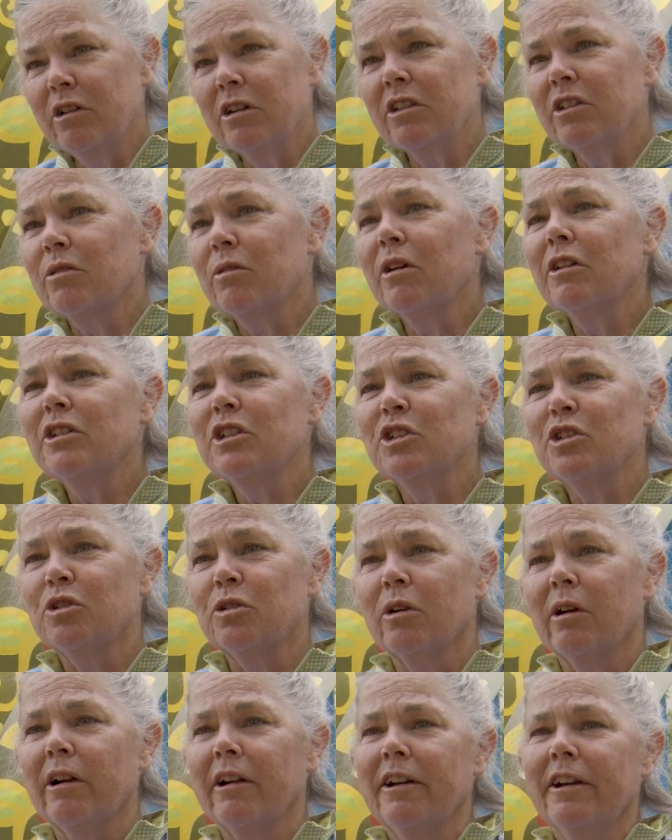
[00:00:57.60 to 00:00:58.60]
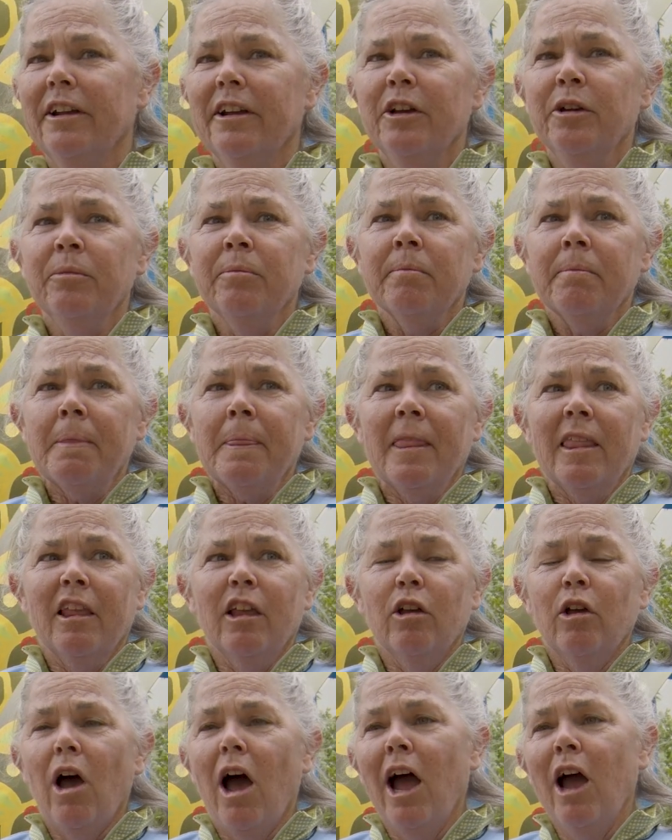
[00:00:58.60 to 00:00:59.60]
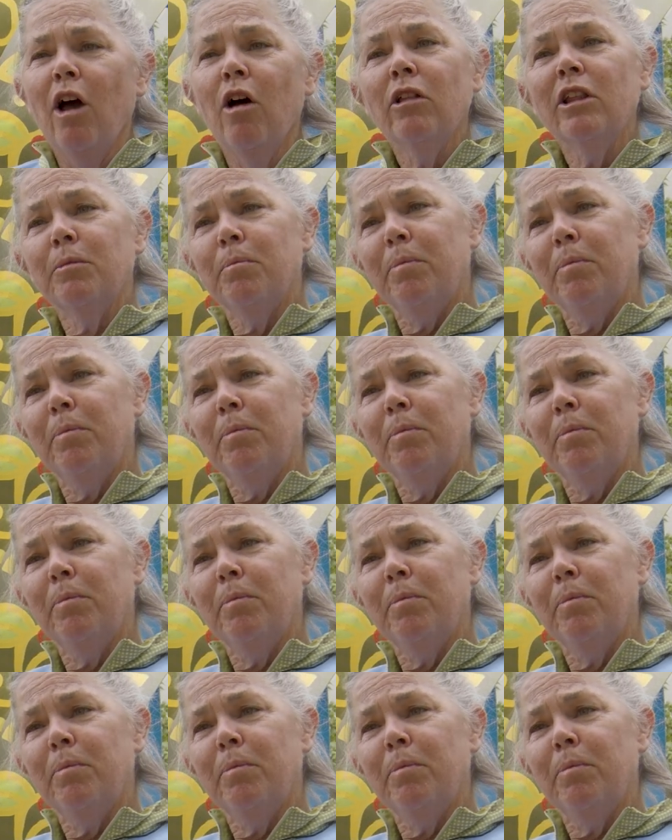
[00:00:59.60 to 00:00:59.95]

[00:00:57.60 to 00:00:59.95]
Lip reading: the grocery store, I only